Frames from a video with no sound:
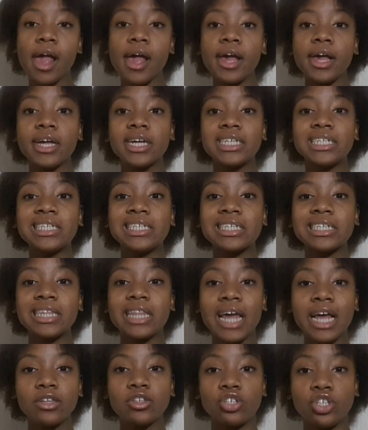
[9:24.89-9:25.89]
and
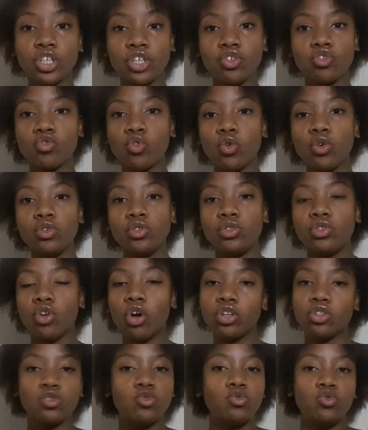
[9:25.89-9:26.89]
that's just going
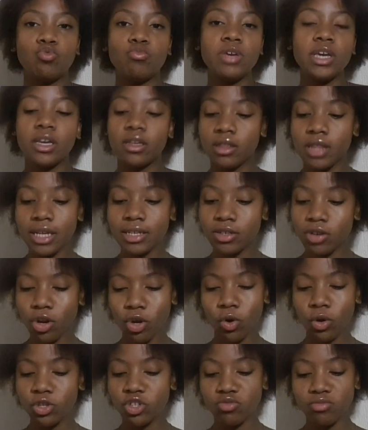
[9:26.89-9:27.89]
not to make that's not
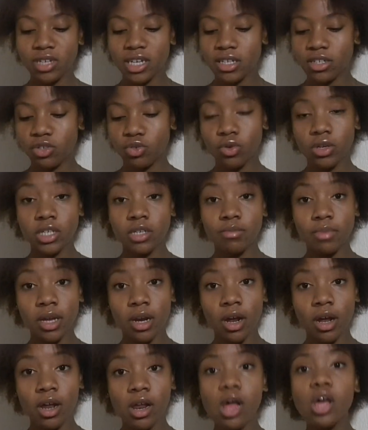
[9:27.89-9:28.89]
going to make a situation
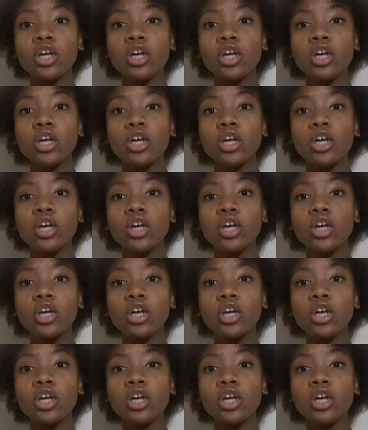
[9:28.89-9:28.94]
better.